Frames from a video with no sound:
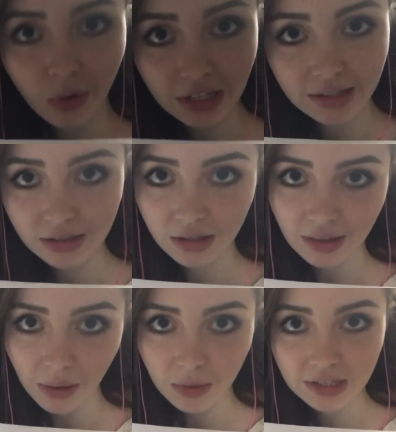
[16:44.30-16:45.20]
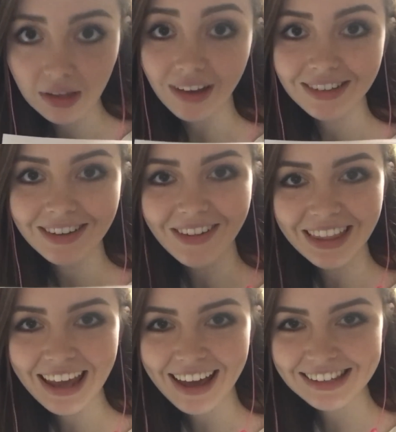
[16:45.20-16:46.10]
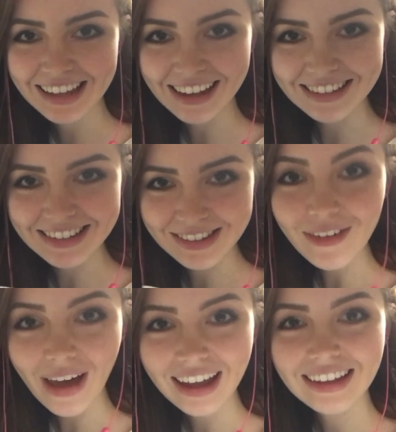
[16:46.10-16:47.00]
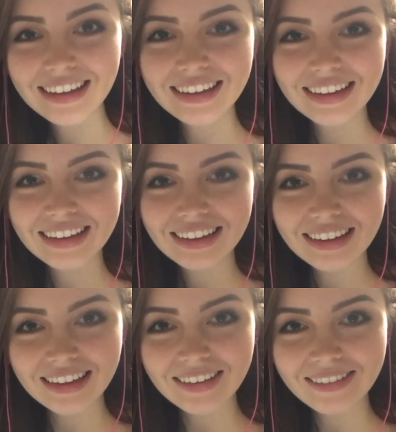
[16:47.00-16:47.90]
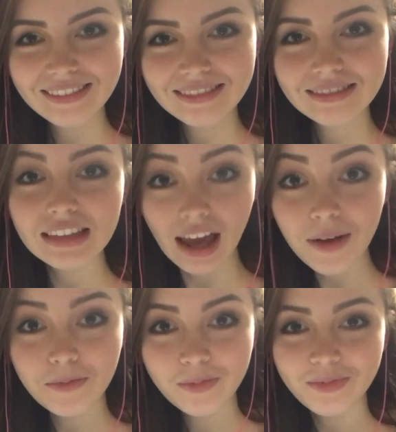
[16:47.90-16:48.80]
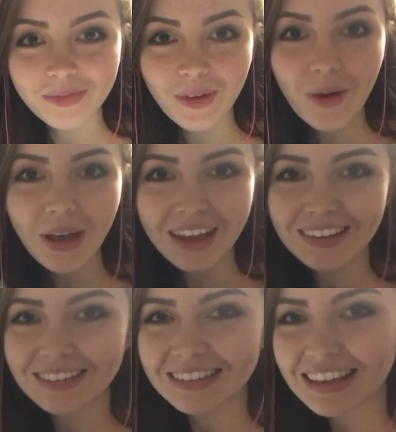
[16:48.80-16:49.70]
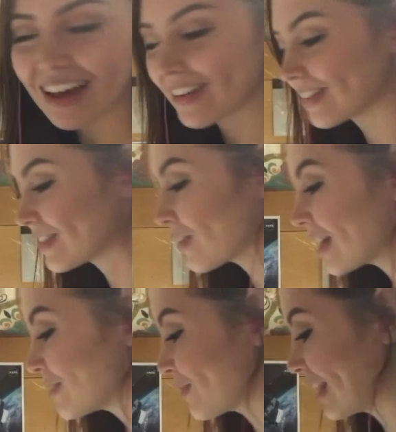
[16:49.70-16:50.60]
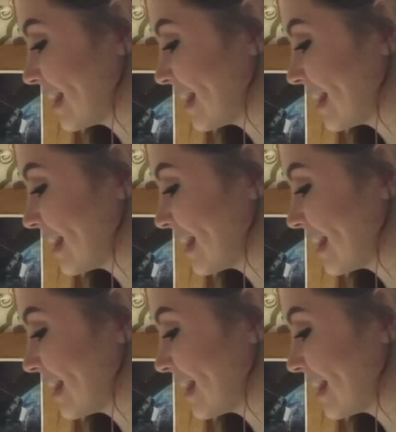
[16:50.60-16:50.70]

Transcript: points that we selected on the x-axis. Okay? Yeah. Okay. Yeah. So let's write